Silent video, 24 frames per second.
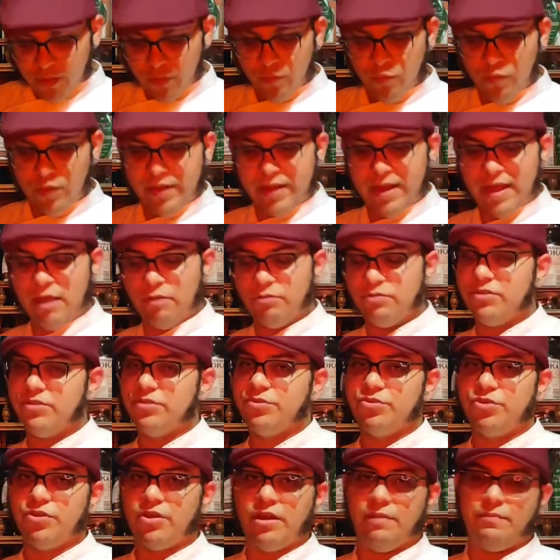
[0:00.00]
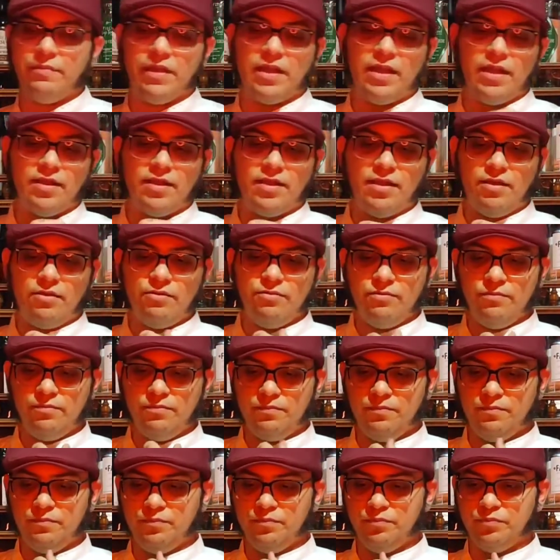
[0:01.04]
1 ounce crème de cacao,
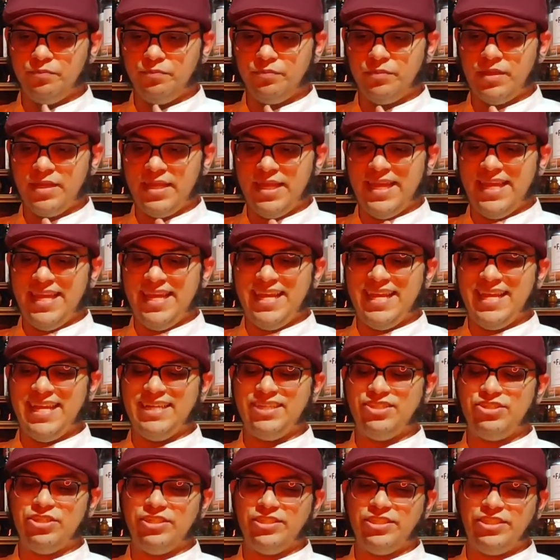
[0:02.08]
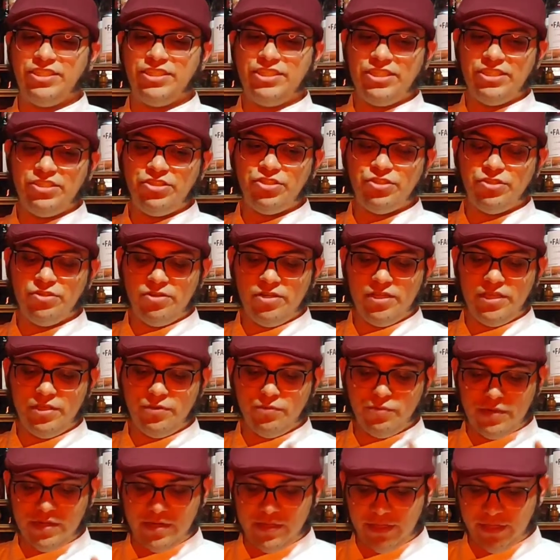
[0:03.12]
and traditionally
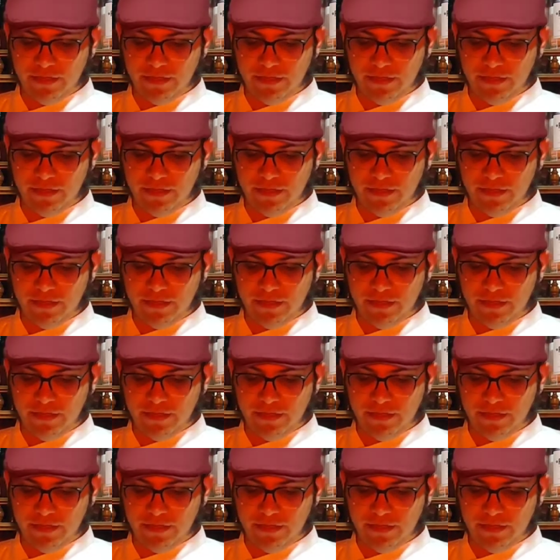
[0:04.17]
you want to